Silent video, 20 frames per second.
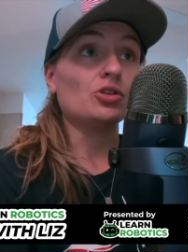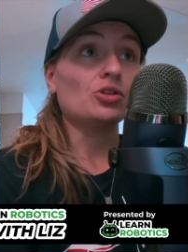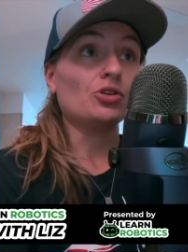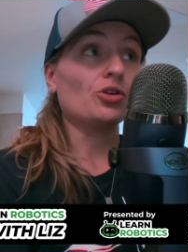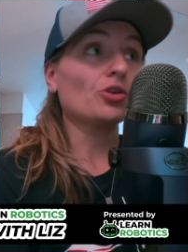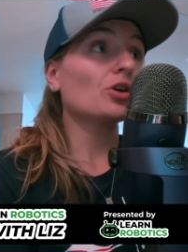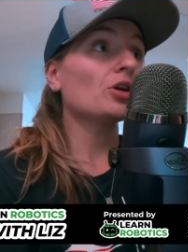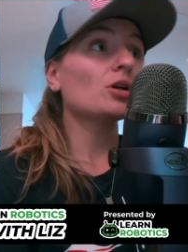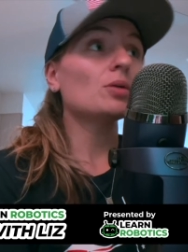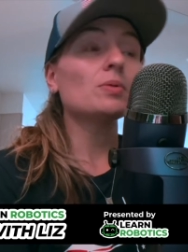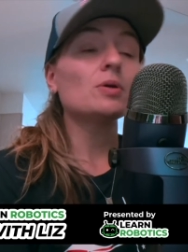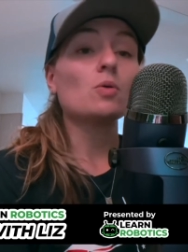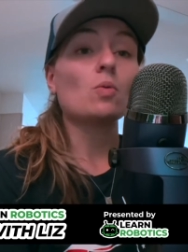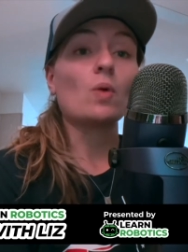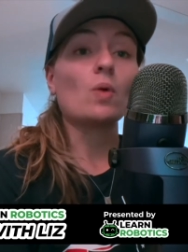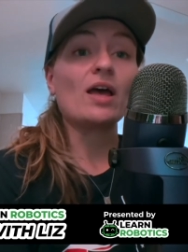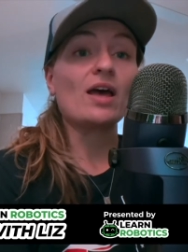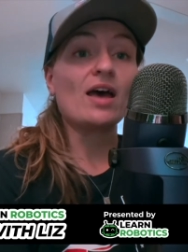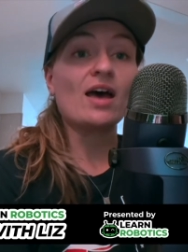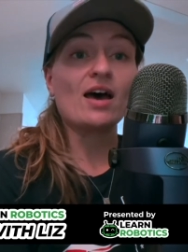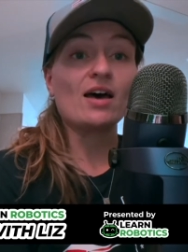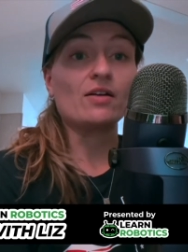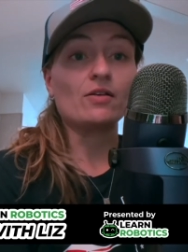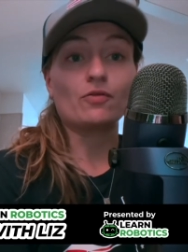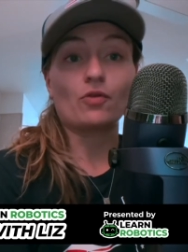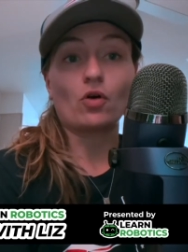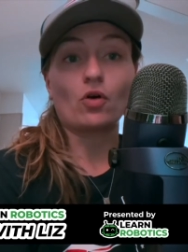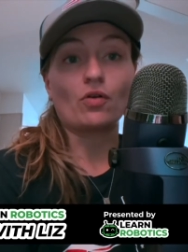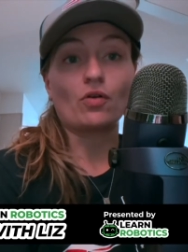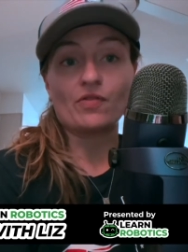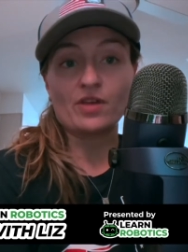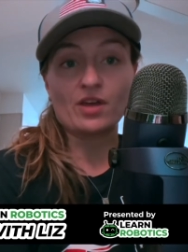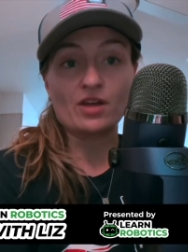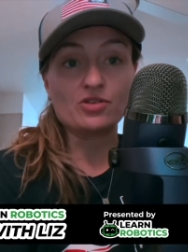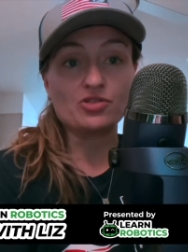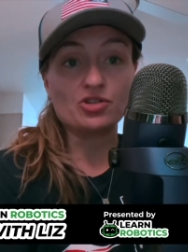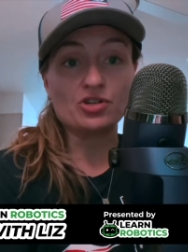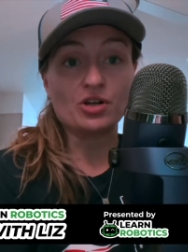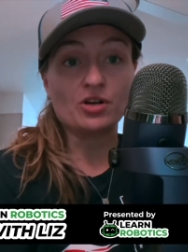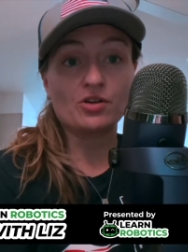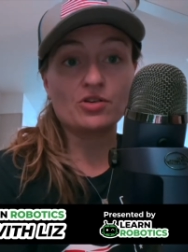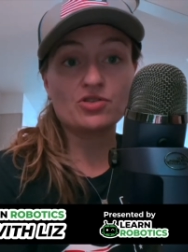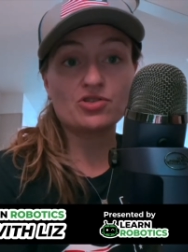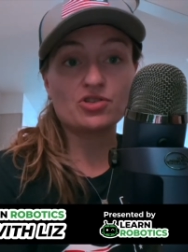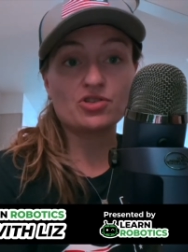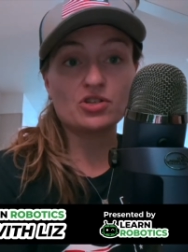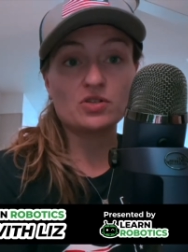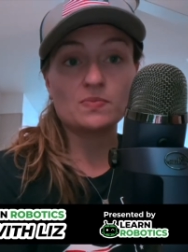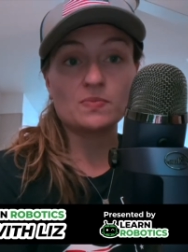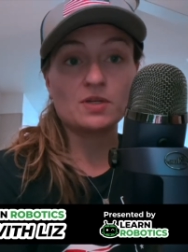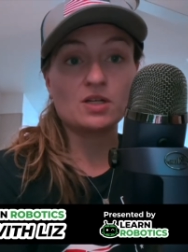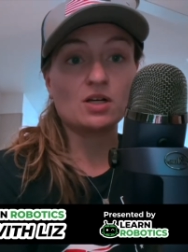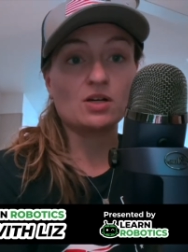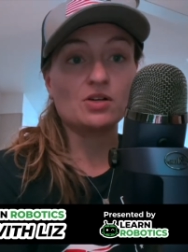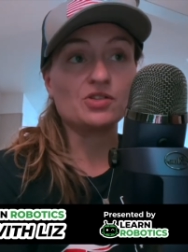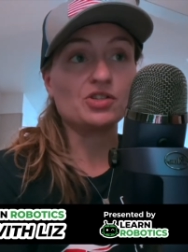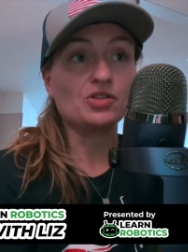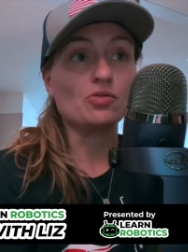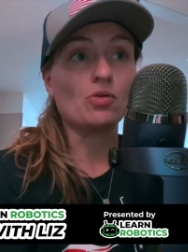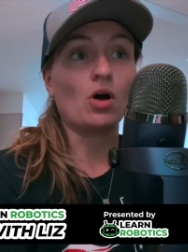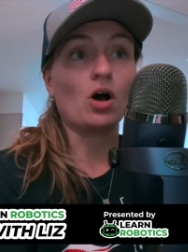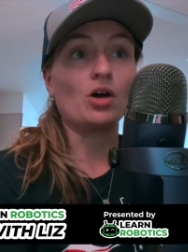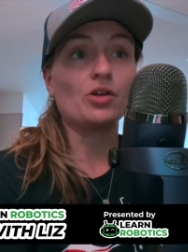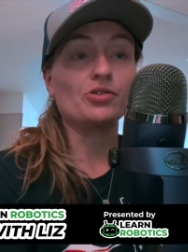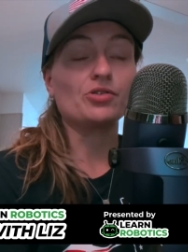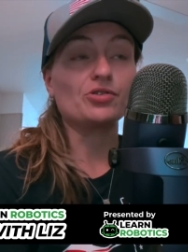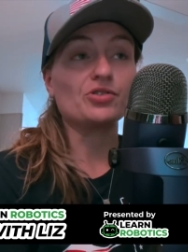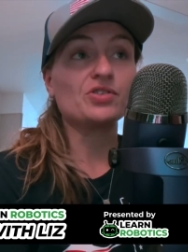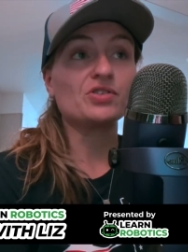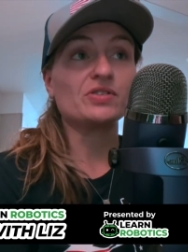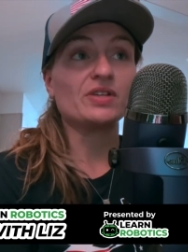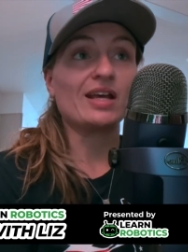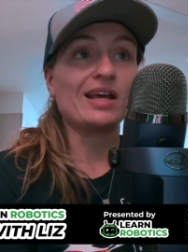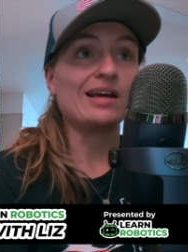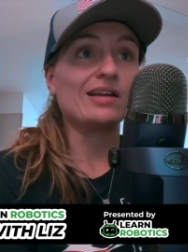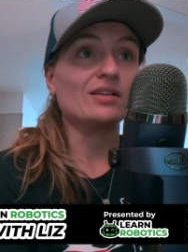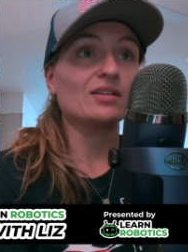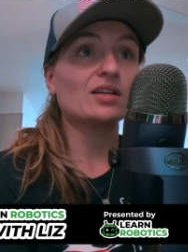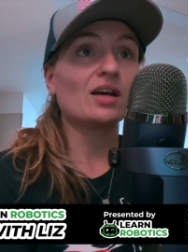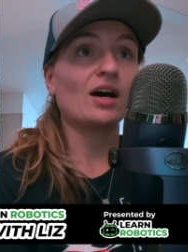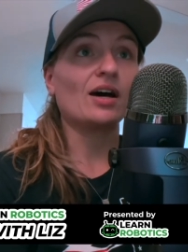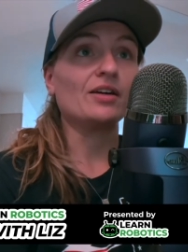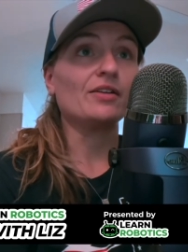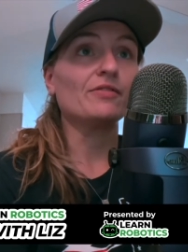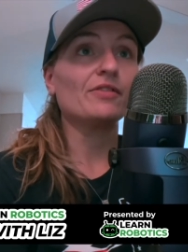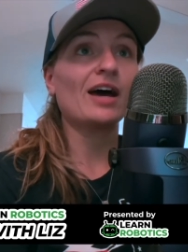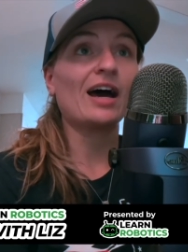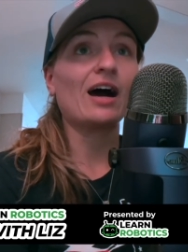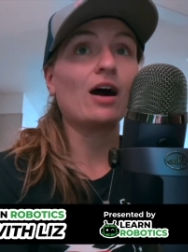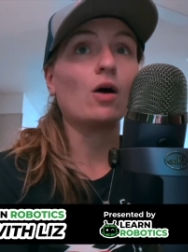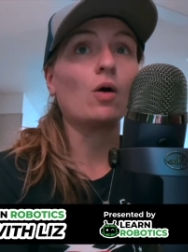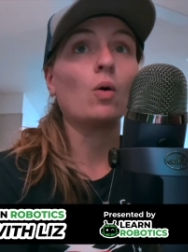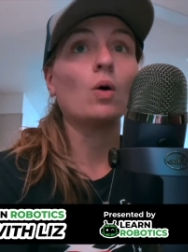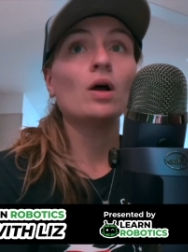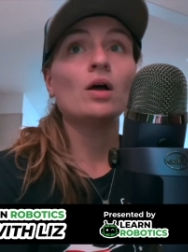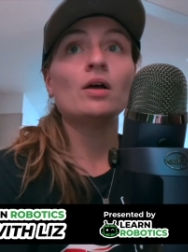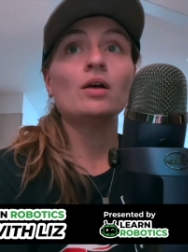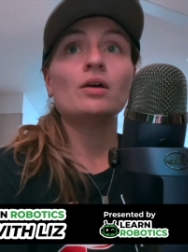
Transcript: you're going to be way ahead of all of the engineers just because you understand kind of how